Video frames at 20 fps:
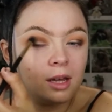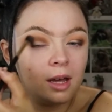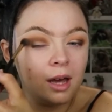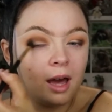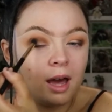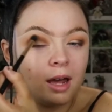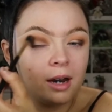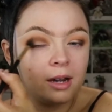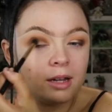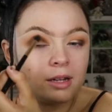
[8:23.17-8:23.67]

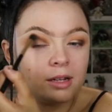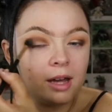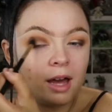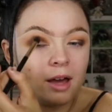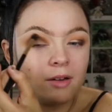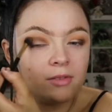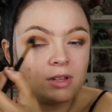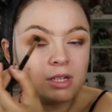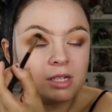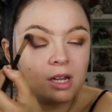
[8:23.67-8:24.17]
and I
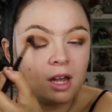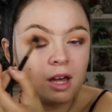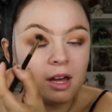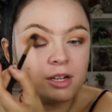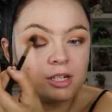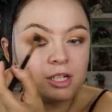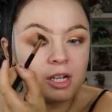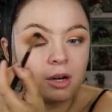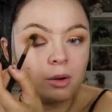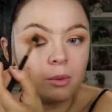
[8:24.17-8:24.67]
have this
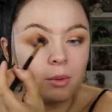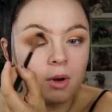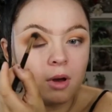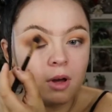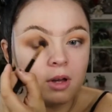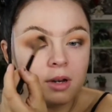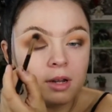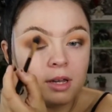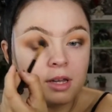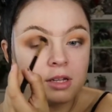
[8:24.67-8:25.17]
eyeshadow
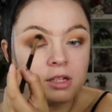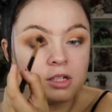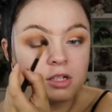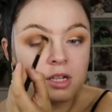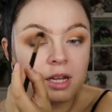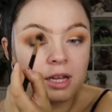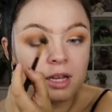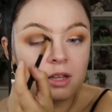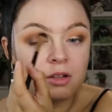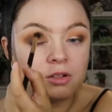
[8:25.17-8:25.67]
on, it's
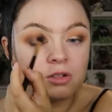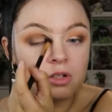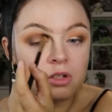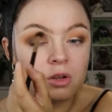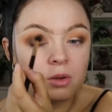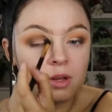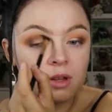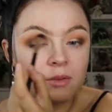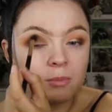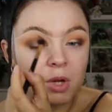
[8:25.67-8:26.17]
like you just
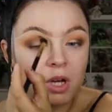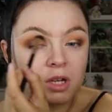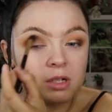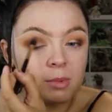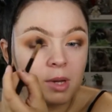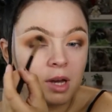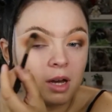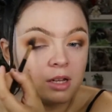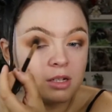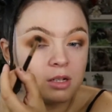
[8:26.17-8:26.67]
don't, because
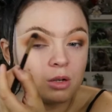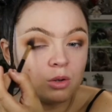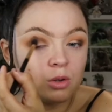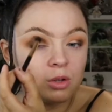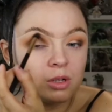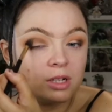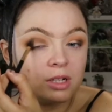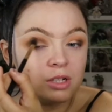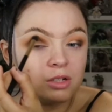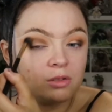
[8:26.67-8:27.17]
my eyes are
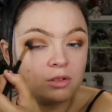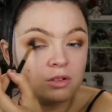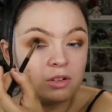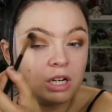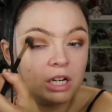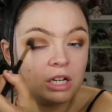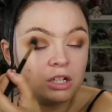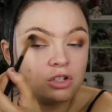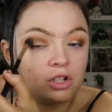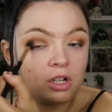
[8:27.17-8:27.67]
hooded, you
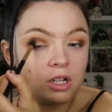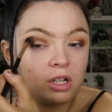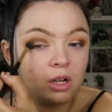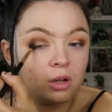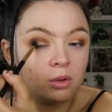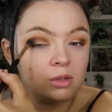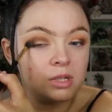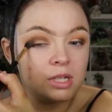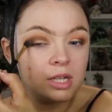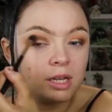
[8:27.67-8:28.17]
literally
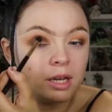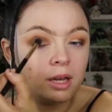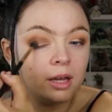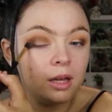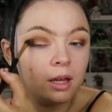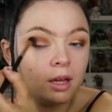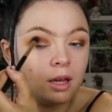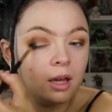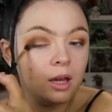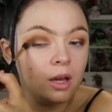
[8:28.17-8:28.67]
don't see it.
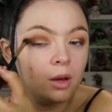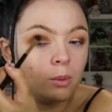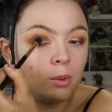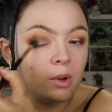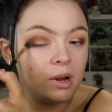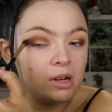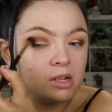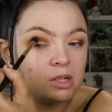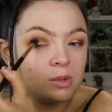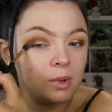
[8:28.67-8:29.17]

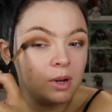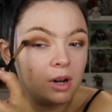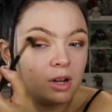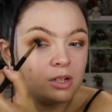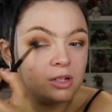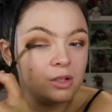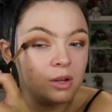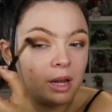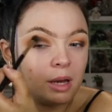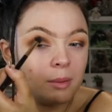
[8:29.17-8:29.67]
Whereas when I
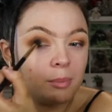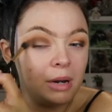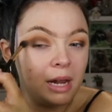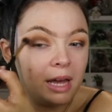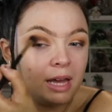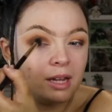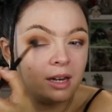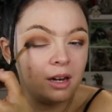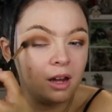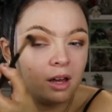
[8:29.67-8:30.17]
do like
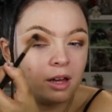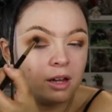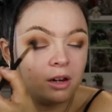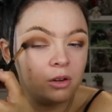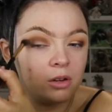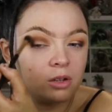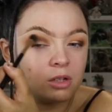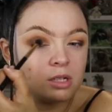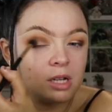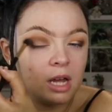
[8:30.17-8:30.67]
plain eye
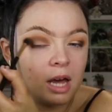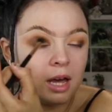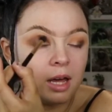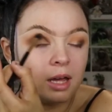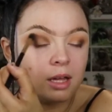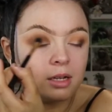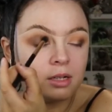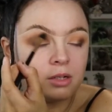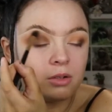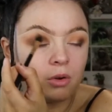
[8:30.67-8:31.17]
looks
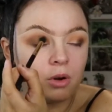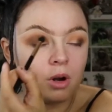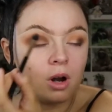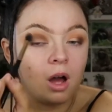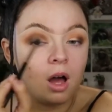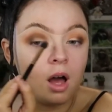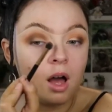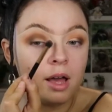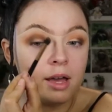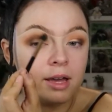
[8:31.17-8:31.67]
or
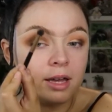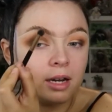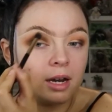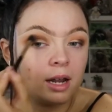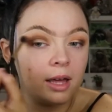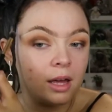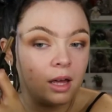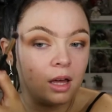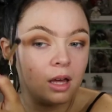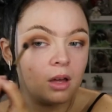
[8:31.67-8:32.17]
high
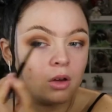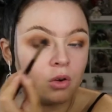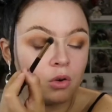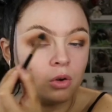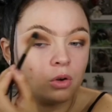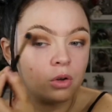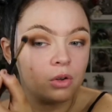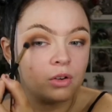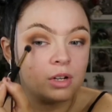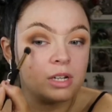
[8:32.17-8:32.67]
like
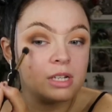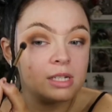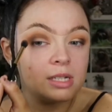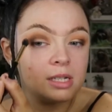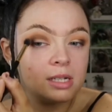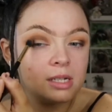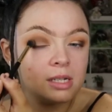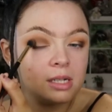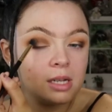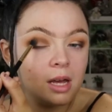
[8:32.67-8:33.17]
cut
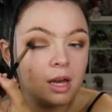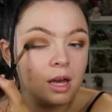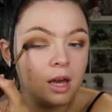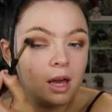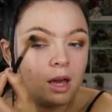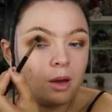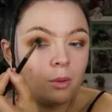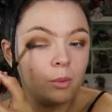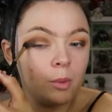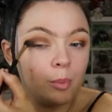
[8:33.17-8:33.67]
creases
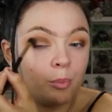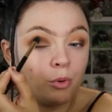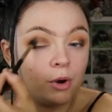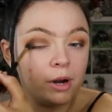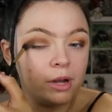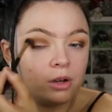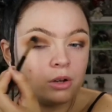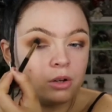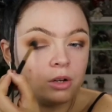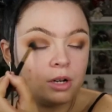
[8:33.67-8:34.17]
with
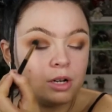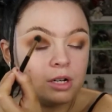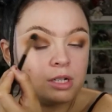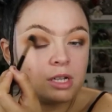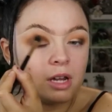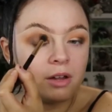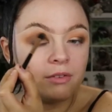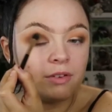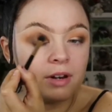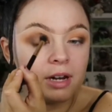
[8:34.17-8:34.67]
bright colours,
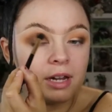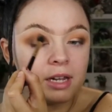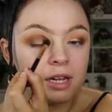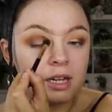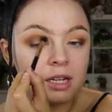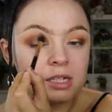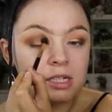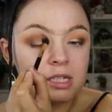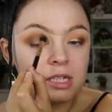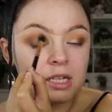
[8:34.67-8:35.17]
I feel like you
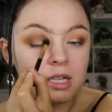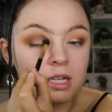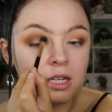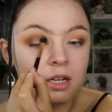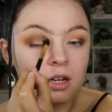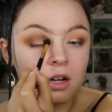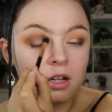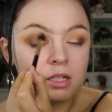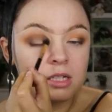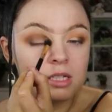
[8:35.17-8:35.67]
can see it.
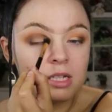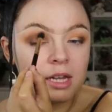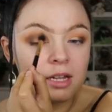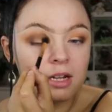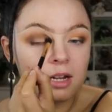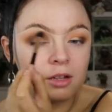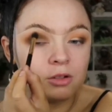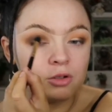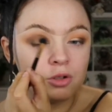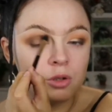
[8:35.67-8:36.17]
Not to say
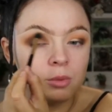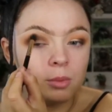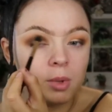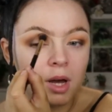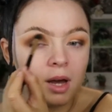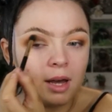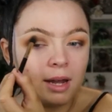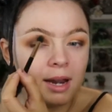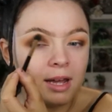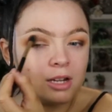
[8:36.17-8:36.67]
like through my
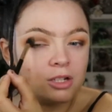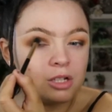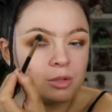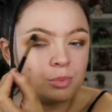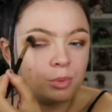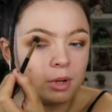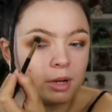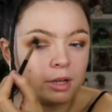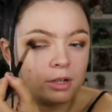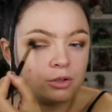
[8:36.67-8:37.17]
eyelashes,
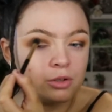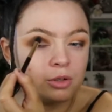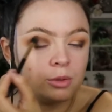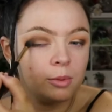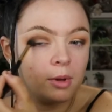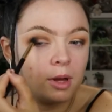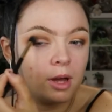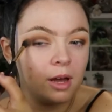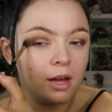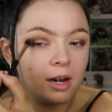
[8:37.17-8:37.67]
but like through
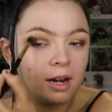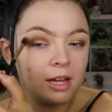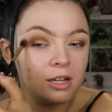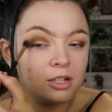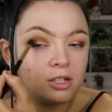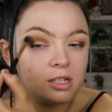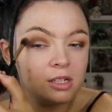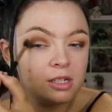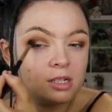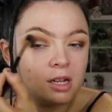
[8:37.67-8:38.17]
my
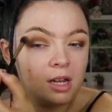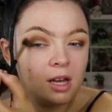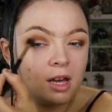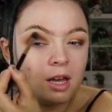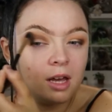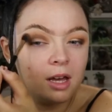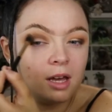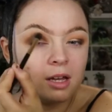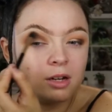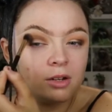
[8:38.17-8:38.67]
eyelashes.
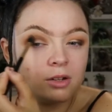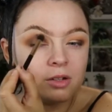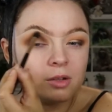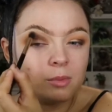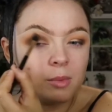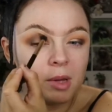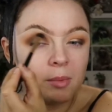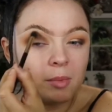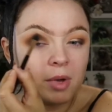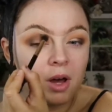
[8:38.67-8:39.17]
It doesn't
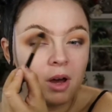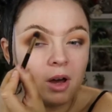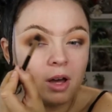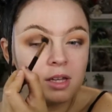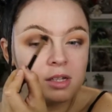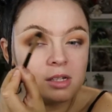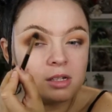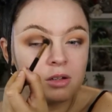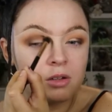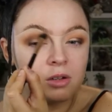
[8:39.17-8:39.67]
make my
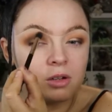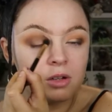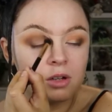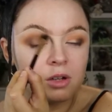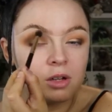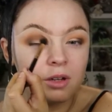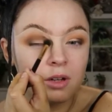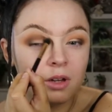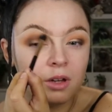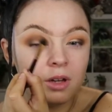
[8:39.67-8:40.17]
eyes look
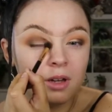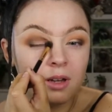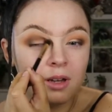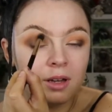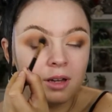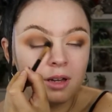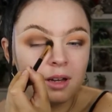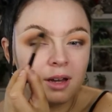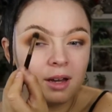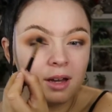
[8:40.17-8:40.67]

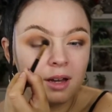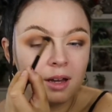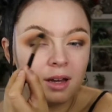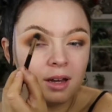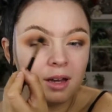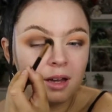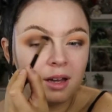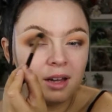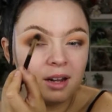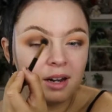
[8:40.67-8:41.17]

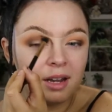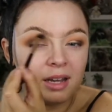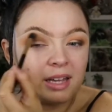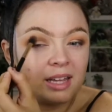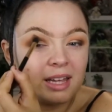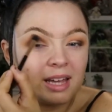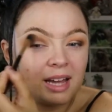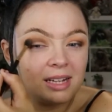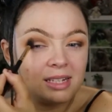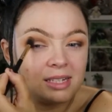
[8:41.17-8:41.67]
like you
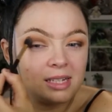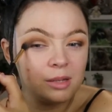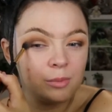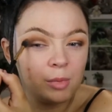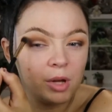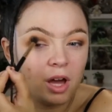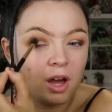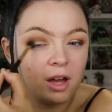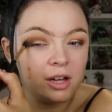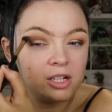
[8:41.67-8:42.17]
can't see my
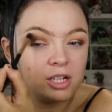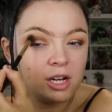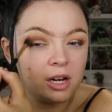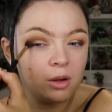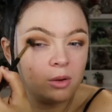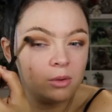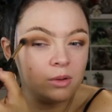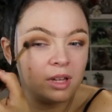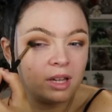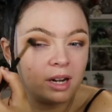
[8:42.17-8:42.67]

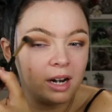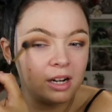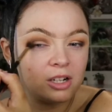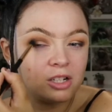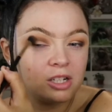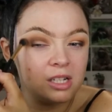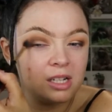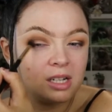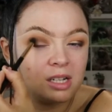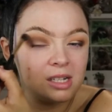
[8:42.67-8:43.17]
eyeshadow. You can
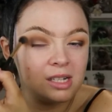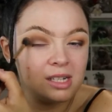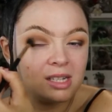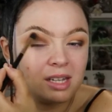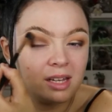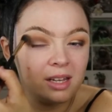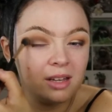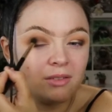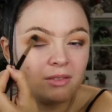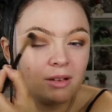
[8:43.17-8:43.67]
actually still
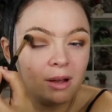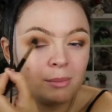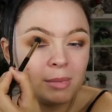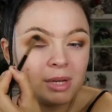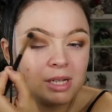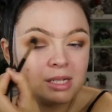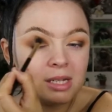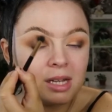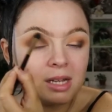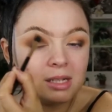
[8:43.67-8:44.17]
see it, if that
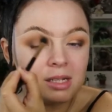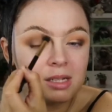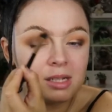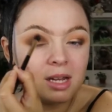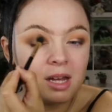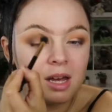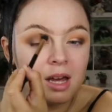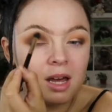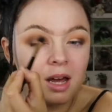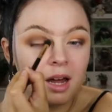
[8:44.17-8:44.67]
makes sense.
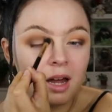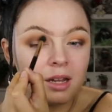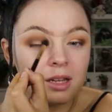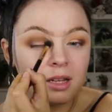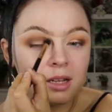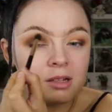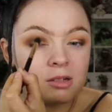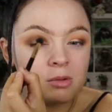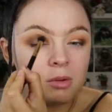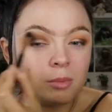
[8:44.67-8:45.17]
I think
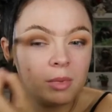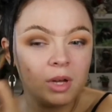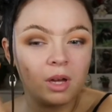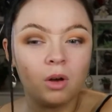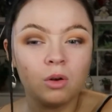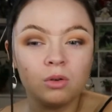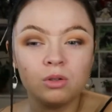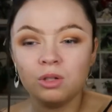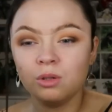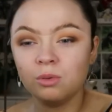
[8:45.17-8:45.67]
that's why my
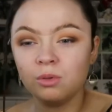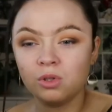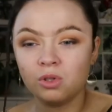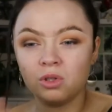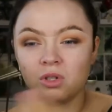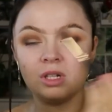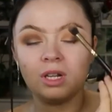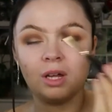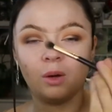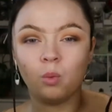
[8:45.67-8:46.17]
go-to is
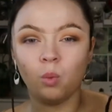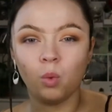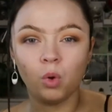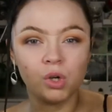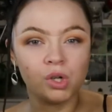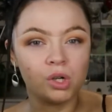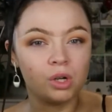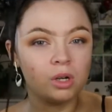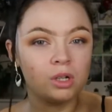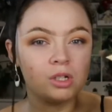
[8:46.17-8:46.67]
just like
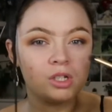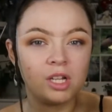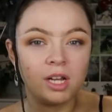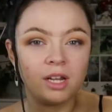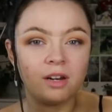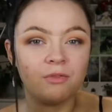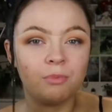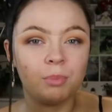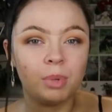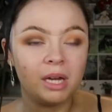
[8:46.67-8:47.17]
one
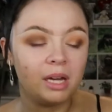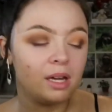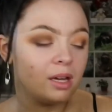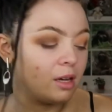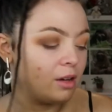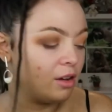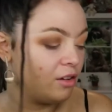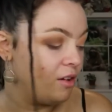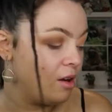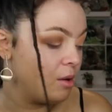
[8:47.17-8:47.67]
shade of
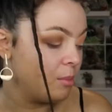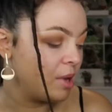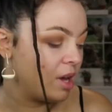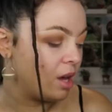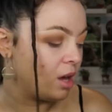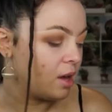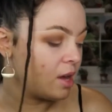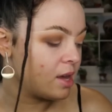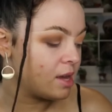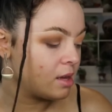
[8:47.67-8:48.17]
pink around my
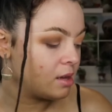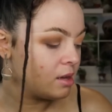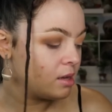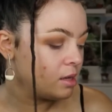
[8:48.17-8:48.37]
eye.